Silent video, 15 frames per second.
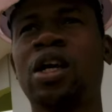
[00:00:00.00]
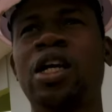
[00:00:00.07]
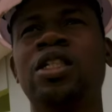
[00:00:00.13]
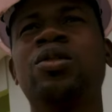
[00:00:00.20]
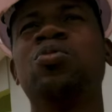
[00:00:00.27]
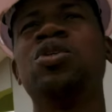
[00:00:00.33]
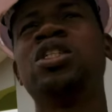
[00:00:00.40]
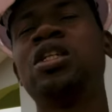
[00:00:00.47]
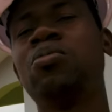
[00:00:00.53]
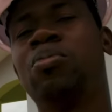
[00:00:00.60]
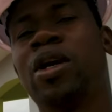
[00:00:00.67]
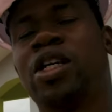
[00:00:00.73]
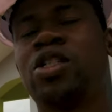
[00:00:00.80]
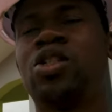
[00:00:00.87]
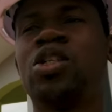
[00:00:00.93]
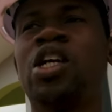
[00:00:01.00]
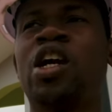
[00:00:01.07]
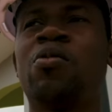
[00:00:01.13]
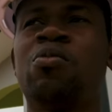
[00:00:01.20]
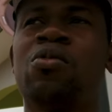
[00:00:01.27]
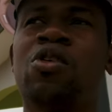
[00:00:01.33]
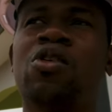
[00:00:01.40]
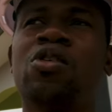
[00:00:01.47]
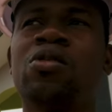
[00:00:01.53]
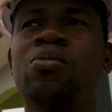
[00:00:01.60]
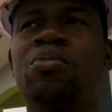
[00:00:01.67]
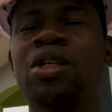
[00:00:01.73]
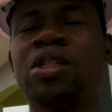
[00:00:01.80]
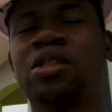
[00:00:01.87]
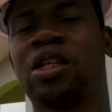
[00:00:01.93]
It's mostly best you get more,
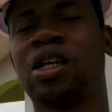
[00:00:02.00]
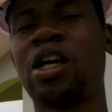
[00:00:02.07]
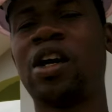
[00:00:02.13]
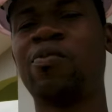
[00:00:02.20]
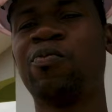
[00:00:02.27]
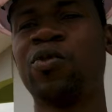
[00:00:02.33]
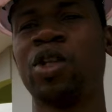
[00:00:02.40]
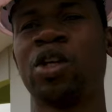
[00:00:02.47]
but um,